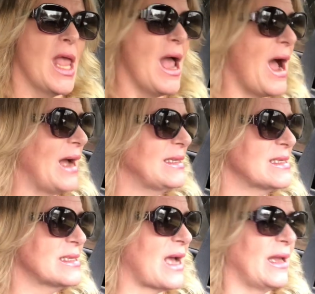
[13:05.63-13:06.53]
I
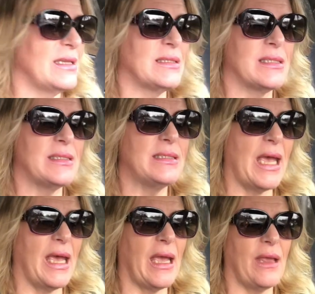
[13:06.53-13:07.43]
decided
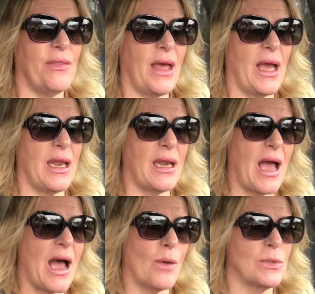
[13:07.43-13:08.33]
today that
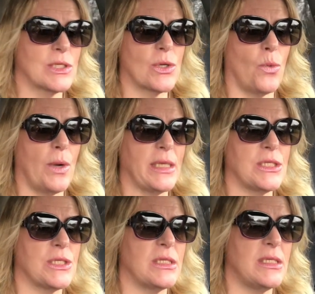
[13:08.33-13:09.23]
I was going
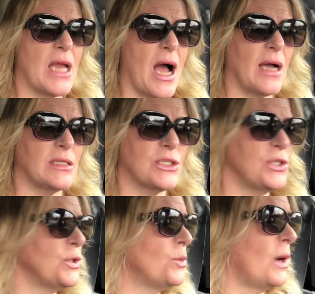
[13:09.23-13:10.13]
not
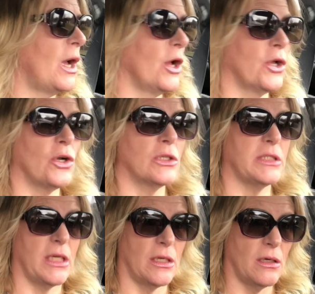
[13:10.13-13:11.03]
to cook
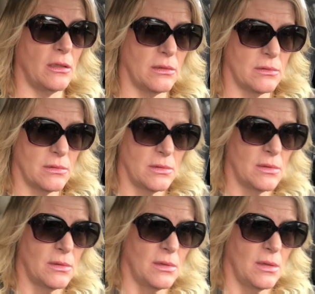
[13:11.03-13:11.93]
dinner,
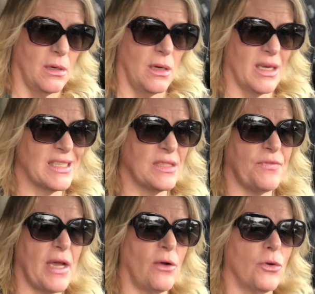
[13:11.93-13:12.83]
because if
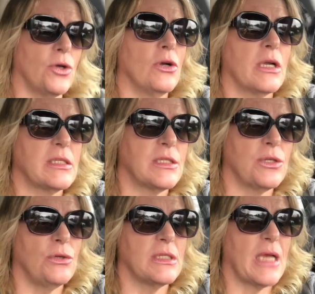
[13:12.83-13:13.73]
I don't cook as
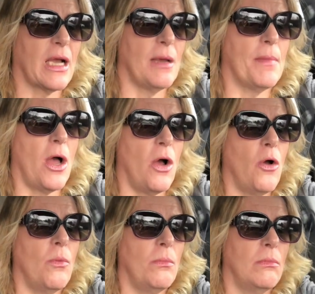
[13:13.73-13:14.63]
soon as I come
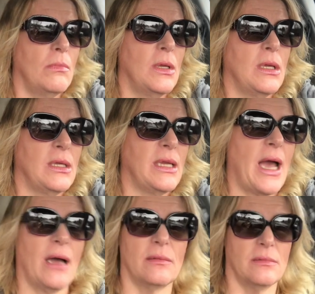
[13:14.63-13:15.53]
home, yeah,